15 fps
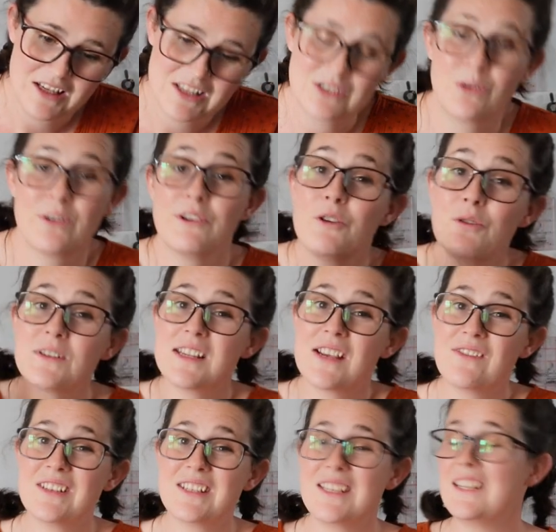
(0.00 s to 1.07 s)
So I know
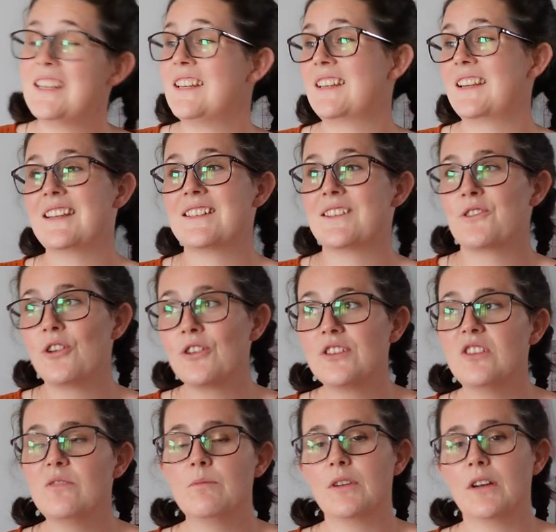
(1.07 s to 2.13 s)
17 is an odd
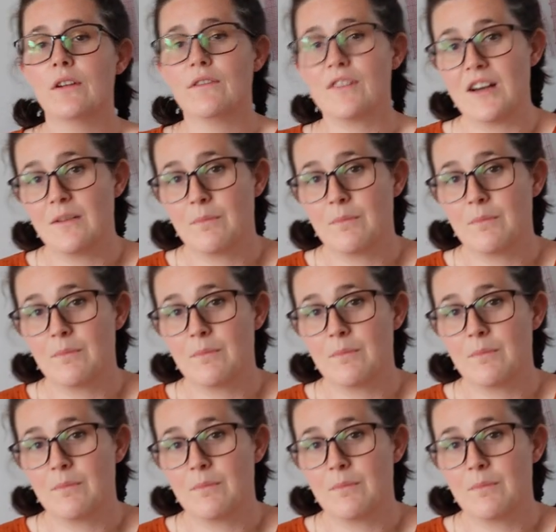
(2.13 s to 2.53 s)
number of